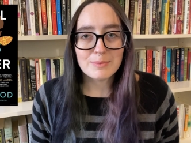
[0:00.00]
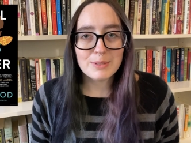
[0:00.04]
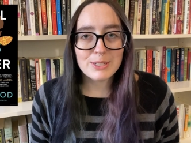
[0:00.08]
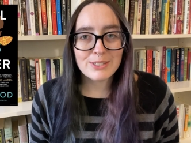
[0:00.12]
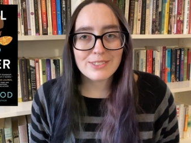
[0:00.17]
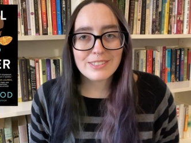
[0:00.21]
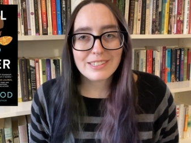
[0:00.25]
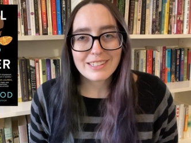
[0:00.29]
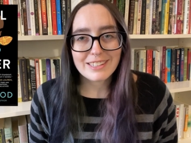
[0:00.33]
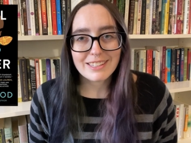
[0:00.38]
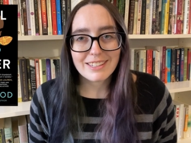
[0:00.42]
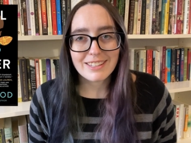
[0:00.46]

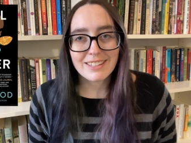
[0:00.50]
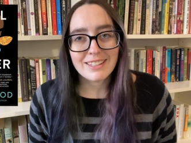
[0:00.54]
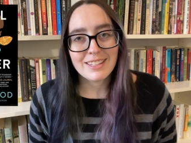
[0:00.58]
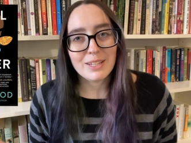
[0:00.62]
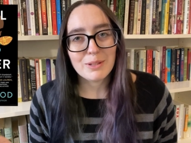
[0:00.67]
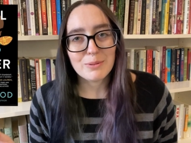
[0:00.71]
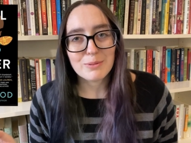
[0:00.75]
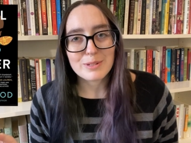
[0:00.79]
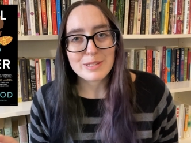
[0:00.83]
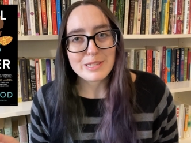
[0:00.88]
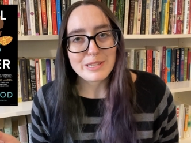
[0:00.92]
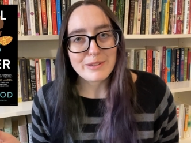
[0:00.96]
music, and
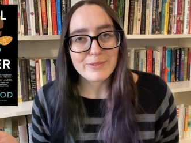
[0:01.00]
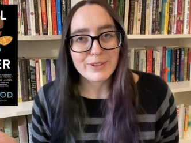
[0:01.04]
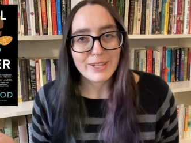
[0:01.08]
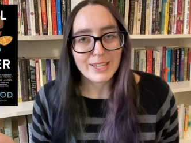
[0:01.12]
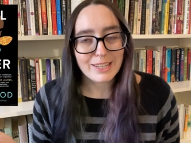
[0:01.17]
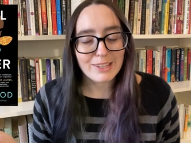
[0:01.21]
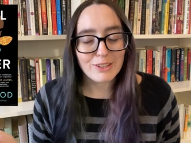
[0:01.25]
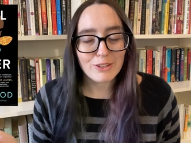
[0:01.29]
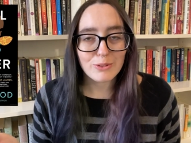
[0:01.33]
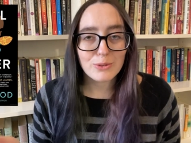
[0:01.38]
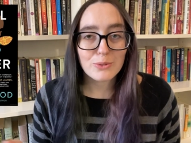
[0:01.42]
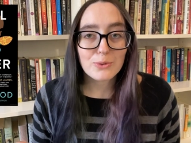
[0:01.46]
he was living
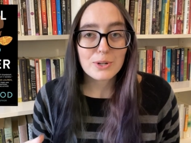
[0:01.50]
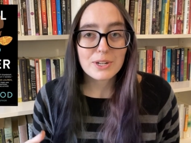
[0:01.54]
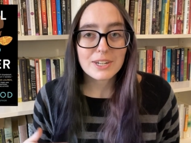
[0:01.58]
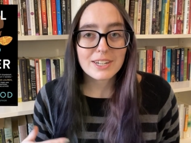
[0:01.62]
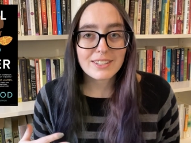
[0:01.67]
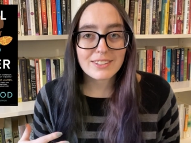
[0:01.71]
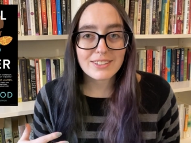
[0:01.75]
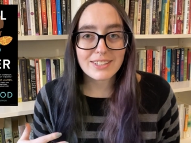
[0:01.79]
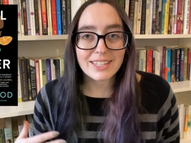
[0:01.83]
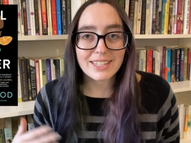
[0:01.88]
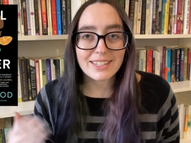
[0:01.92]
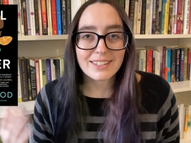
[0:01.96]
in New
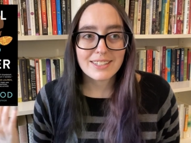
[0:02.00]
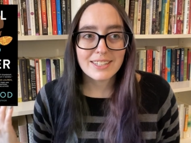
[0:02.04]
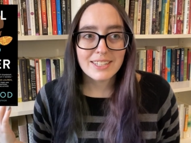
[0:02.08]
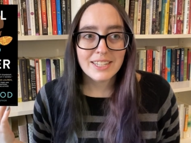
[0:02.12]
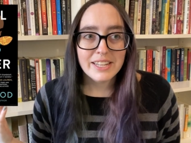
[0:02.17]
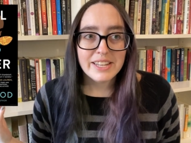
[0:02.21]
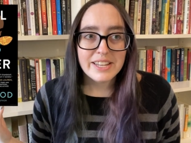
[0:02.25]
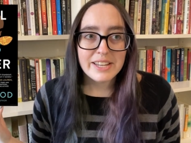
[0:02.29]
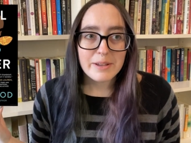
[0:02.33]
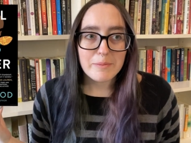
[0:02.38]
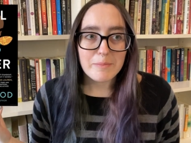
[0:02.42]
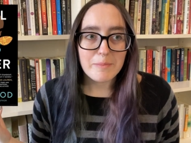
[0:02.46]
York, like
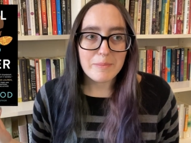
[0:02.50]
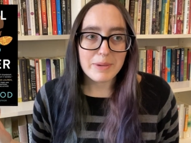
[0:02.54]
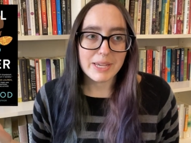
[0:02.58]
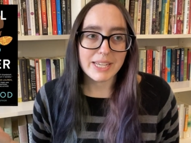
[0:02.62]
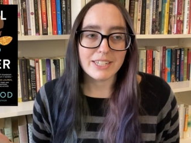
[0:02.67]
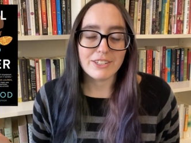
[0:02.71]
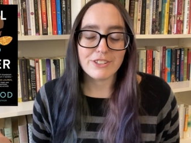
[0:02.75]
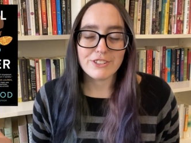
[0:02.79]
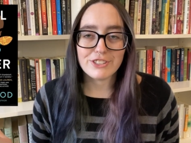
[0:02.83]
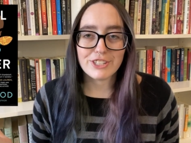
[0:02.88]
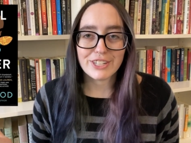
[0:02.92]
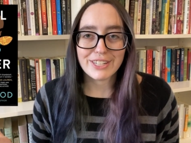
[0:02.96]

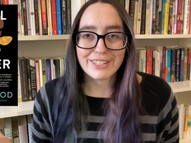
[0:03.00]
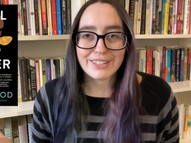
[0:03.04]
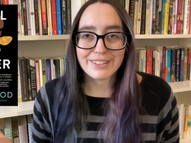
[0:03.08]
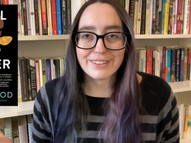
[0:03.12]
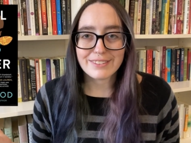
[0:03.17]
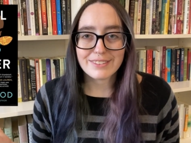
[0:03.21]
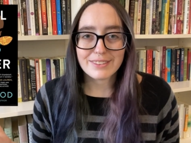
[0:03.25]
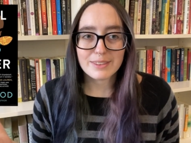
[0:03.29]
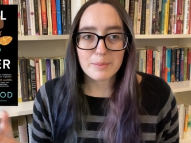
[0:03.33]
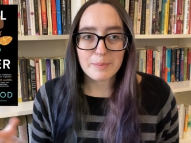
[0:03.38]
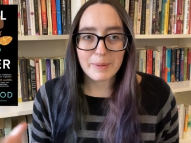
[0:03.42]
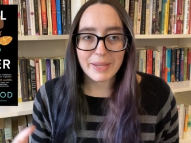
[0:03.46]

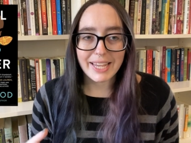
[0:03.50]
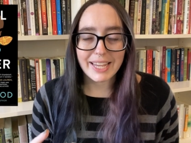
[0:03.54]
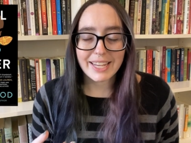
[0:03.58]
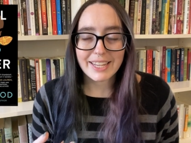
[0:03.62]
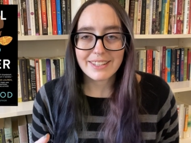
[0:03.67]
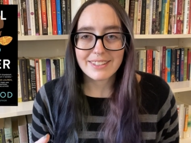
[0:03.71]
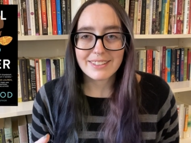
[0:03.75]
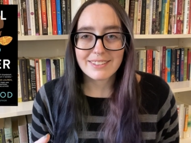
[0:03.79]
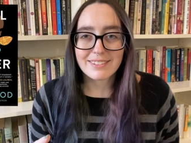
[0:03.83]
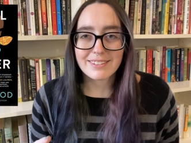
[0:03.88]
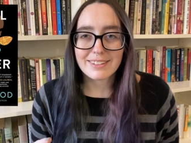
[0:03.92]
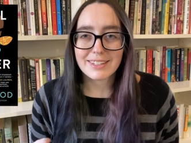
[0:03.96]
managing the
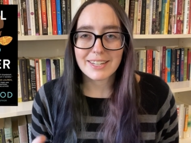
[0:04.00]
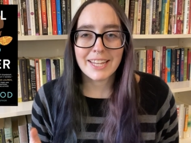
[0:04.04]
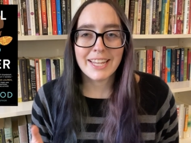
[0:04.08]
band.